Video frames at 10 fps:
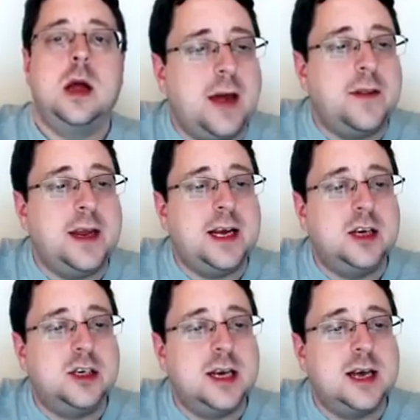And then you can
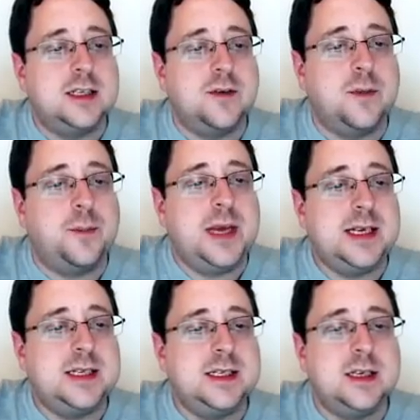click on different
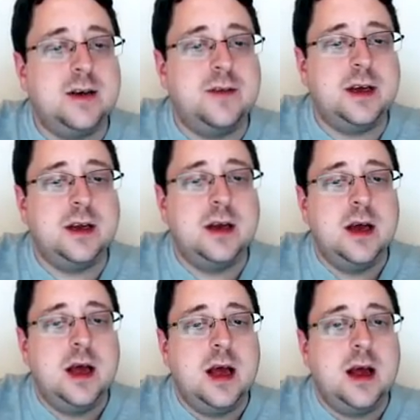pieces of it,
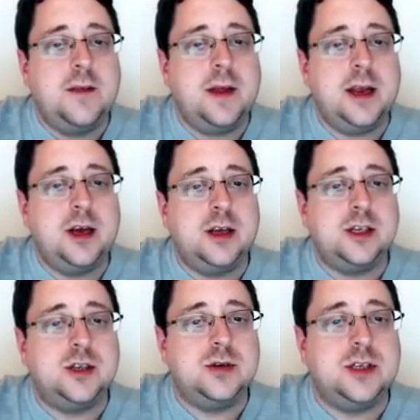and then you can
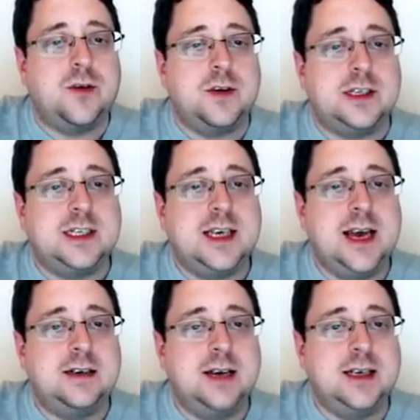do different
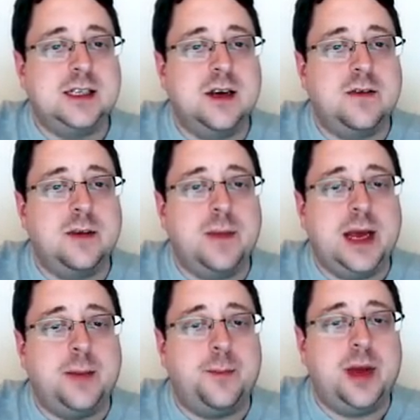scalings of it,
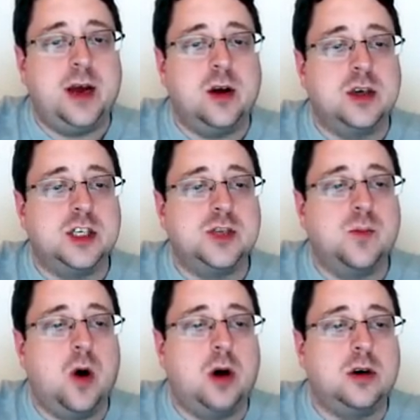make it bigger,
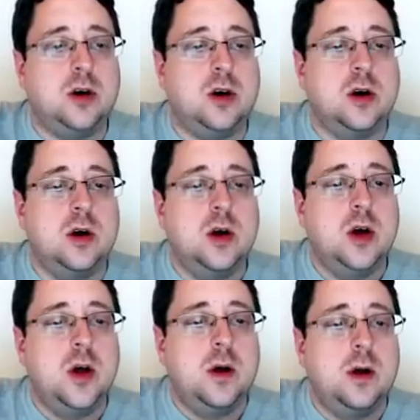smaller,
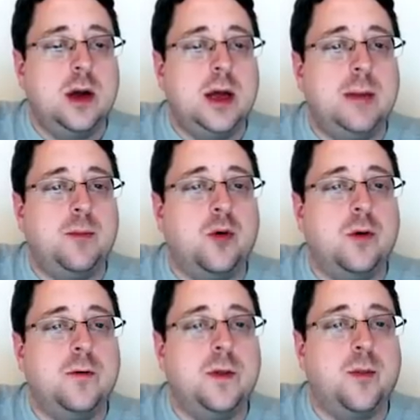
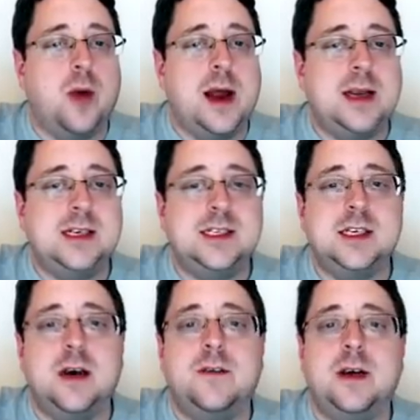improve the brightness
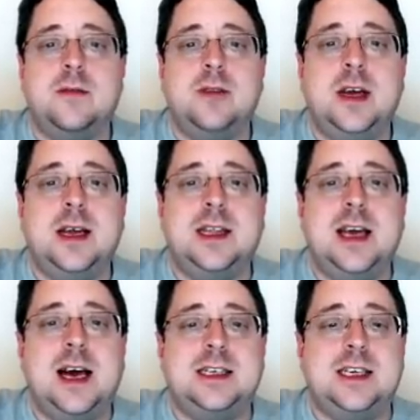of it. You get
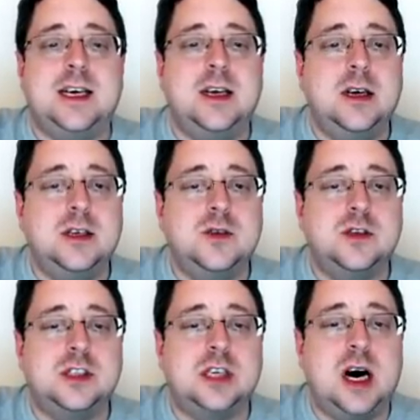the idea. You can do a
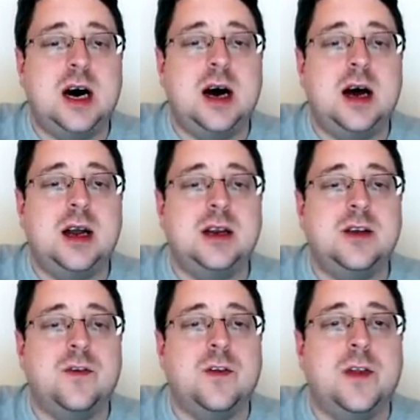lot of
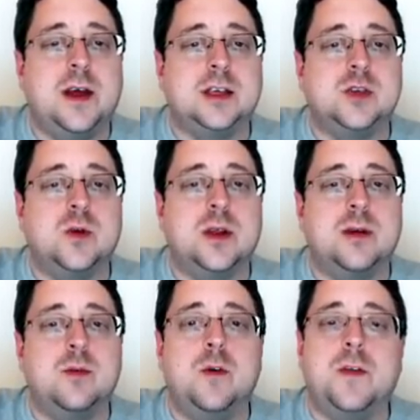different things with
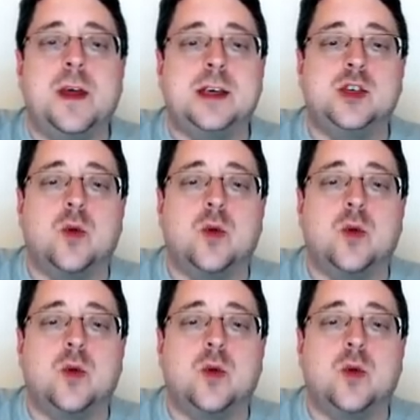it, move things